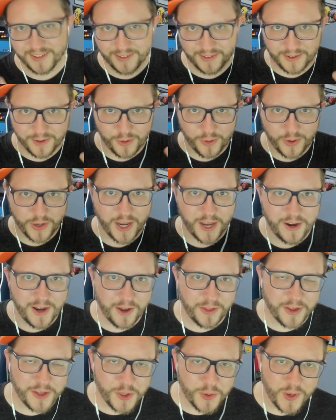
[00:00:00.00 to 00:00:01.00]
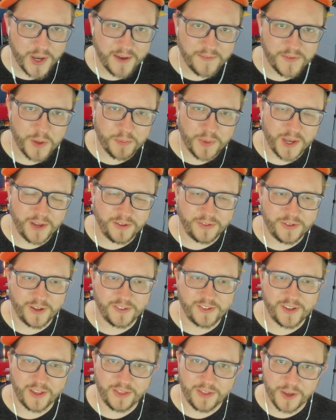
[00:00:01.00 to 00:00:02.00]
Okay, now that you have the
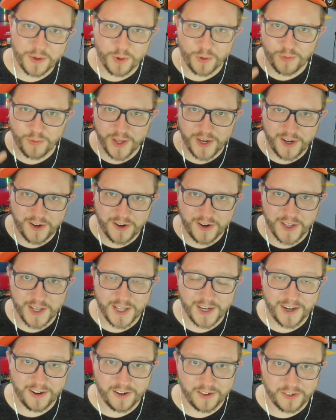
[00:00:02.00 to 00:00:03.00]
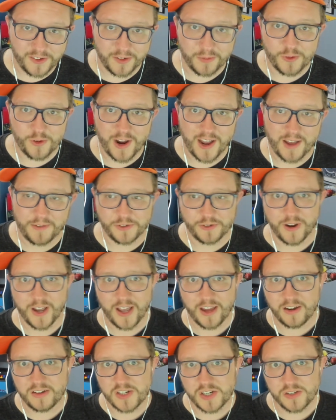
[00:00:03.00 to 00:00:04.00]
basics, I think we're ready to get into some draft
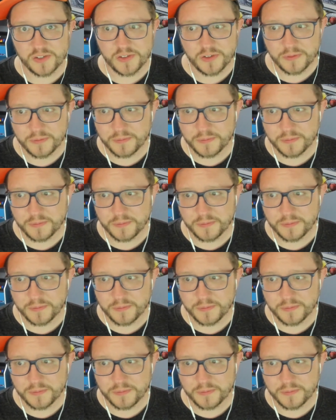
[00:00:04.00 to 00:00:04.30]
strategies.